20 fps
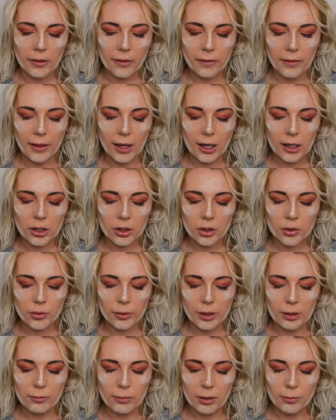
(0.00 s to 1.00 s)
thick,
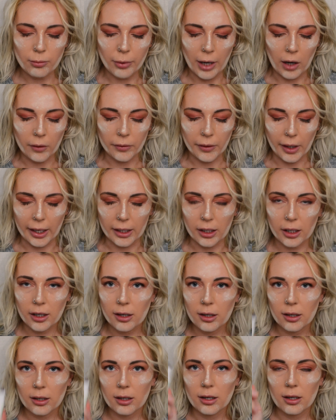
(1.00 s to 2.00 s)
creamy brown
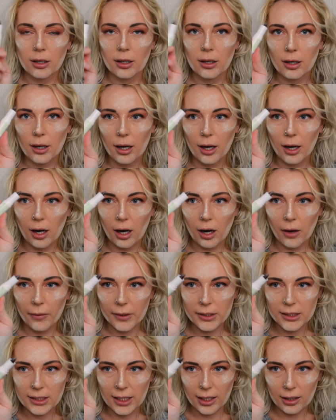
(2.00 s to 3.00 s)
liner on
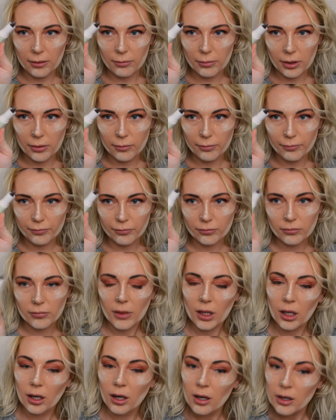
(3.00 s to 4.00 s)
the tip.
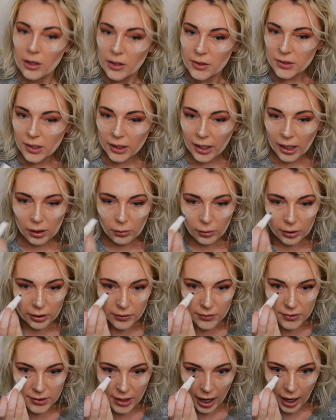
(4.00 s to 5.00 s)
So I kind of want to
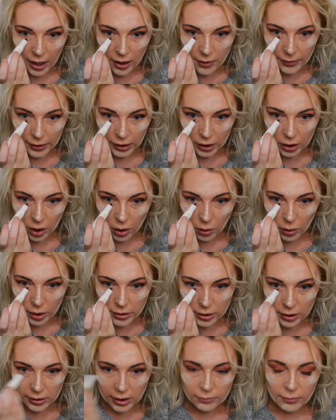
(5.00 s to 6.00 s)
use that and then go
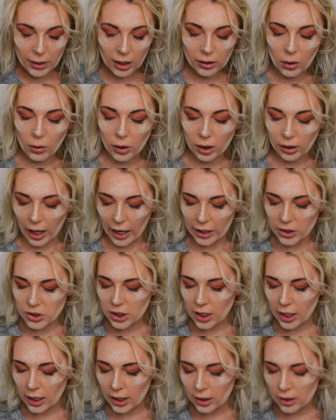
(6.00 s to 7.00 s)
underneath my lower lash
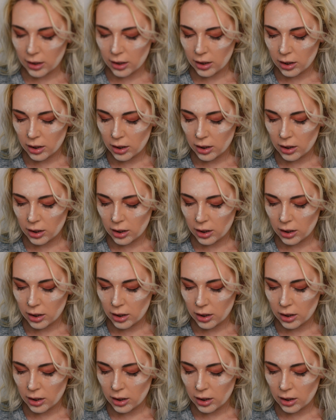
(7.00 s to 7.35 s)
line